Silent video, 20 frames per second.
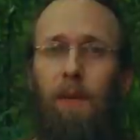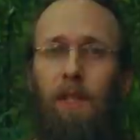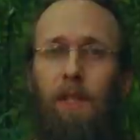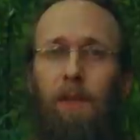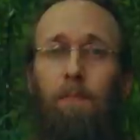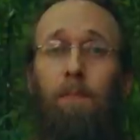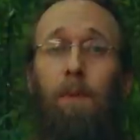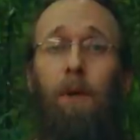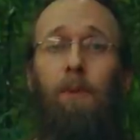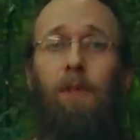
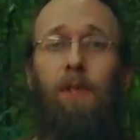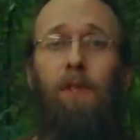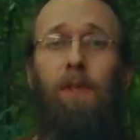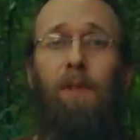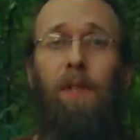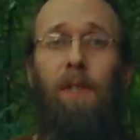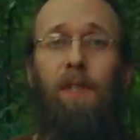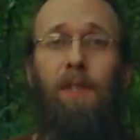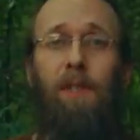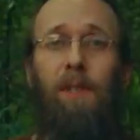which most
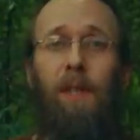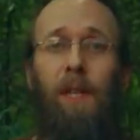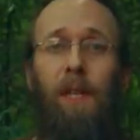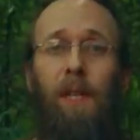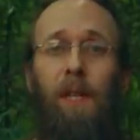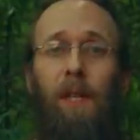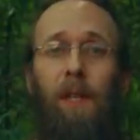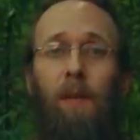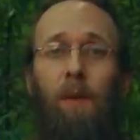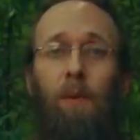of us
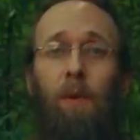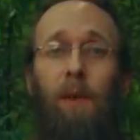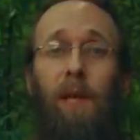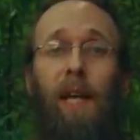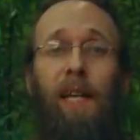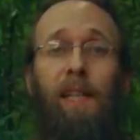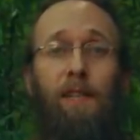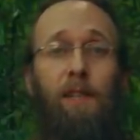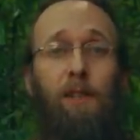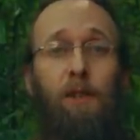would
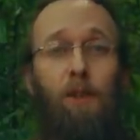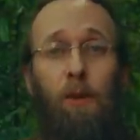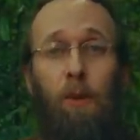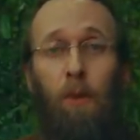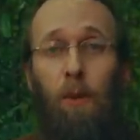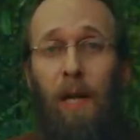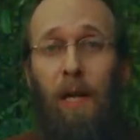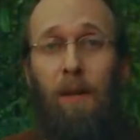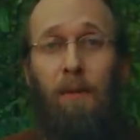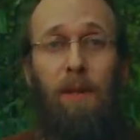like to do
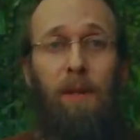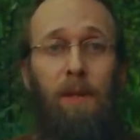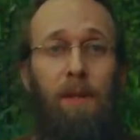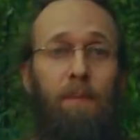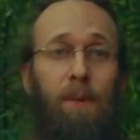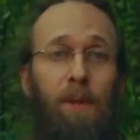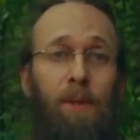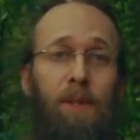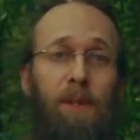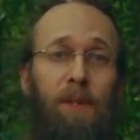away with.
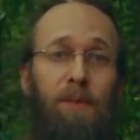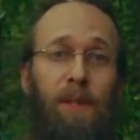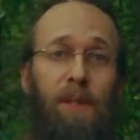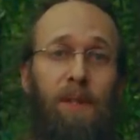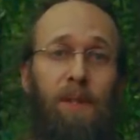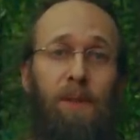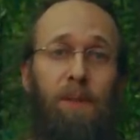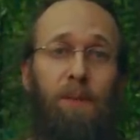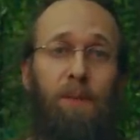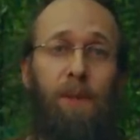Most of
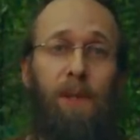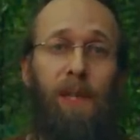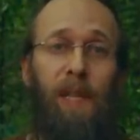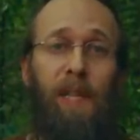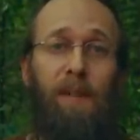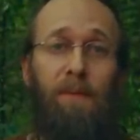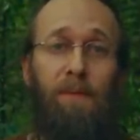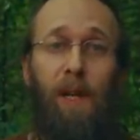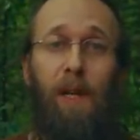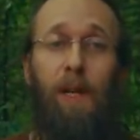us would
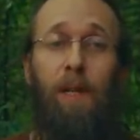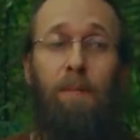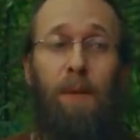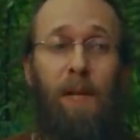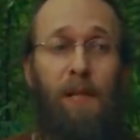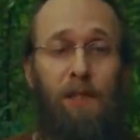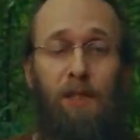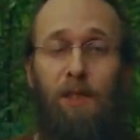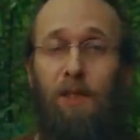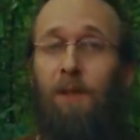like very
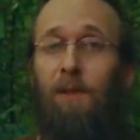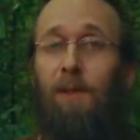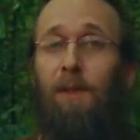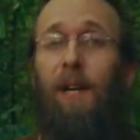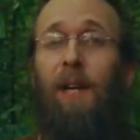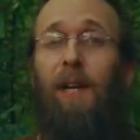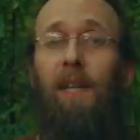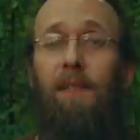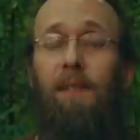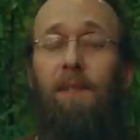much
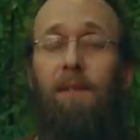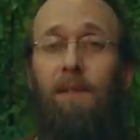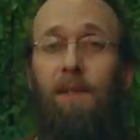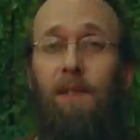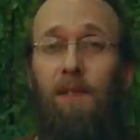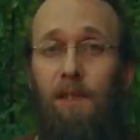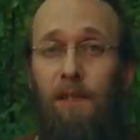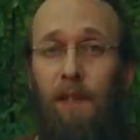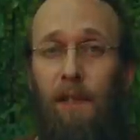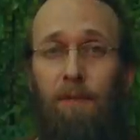not
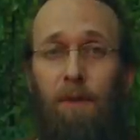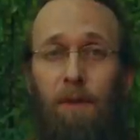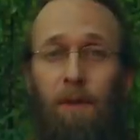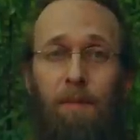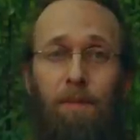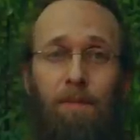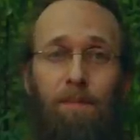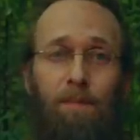to suffer.